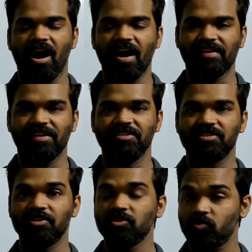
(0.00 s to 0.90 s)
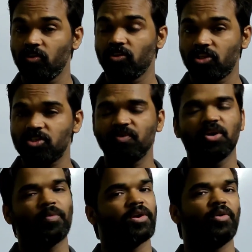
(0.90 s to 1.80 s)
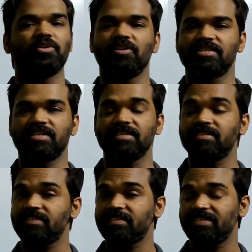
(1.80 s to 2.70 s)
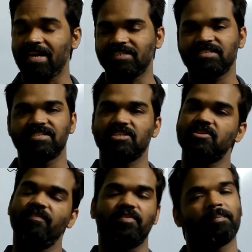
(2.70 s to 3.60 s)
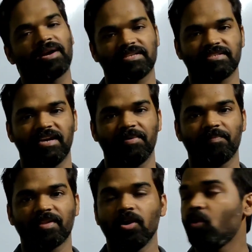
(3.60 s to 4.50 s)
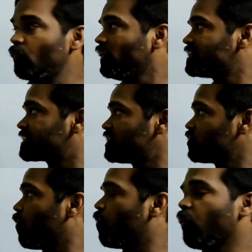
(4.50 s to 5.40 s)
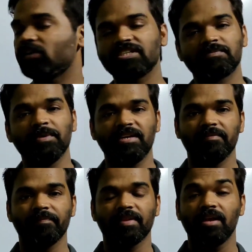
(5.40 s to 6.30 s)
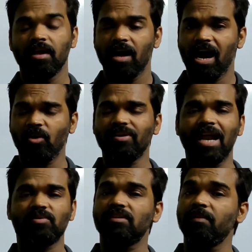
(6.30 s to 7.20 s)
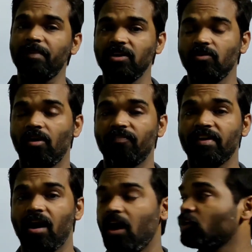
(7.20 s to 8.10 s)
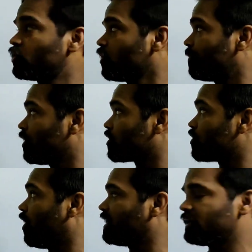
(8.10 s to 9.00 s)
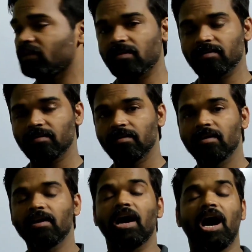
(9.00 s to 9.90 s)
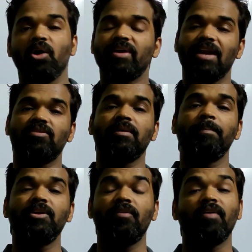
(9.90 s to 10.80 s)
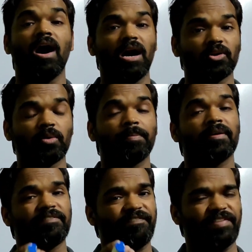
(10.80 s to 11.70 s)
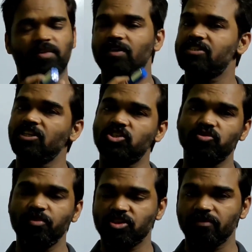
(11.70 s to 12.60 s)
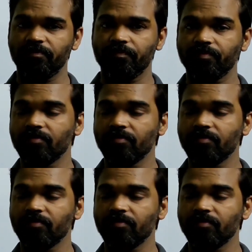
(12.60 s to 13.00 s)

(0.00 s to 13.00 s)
Hi kids, so in this video we are going to discuss statistics from class 9. We'll discuss what is mean, how to calculate the mean of an ungrouped raw data, how to calculate the mean of ungrouped frequency distribution,